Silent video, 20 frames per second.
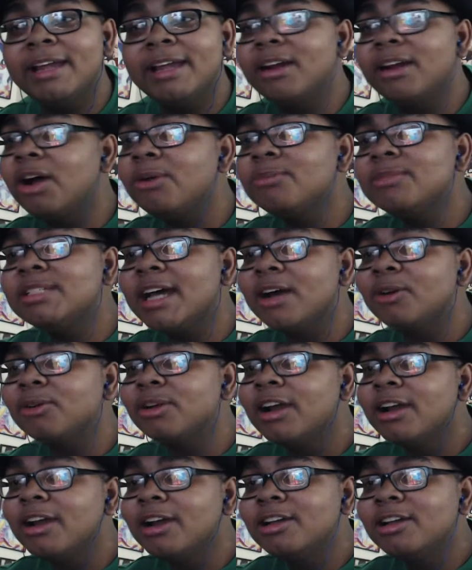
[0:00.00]
it comes out
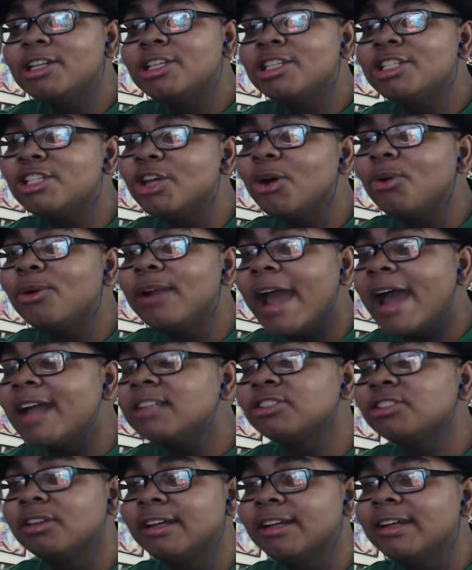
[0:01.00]
so
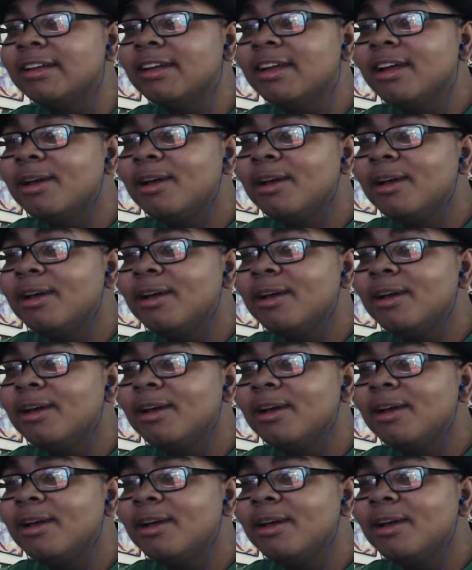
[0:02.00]
naturally.